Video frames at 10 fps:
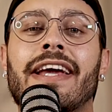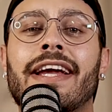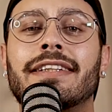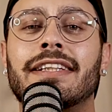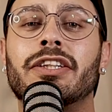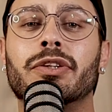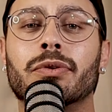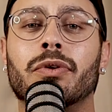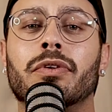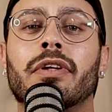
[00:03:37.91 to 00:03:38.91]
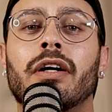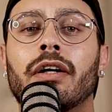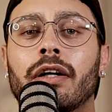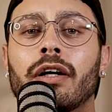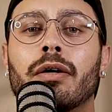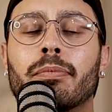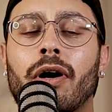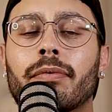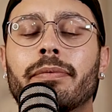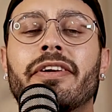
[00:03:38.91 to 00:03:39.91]
The 18-year-old
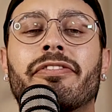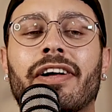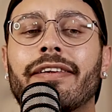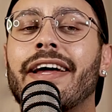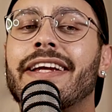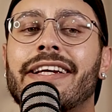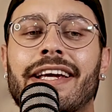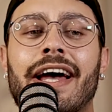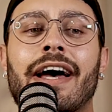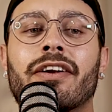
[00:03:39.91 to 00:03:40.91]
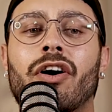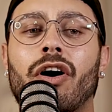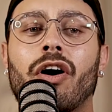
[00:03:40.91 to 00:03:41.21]
probably felt like he had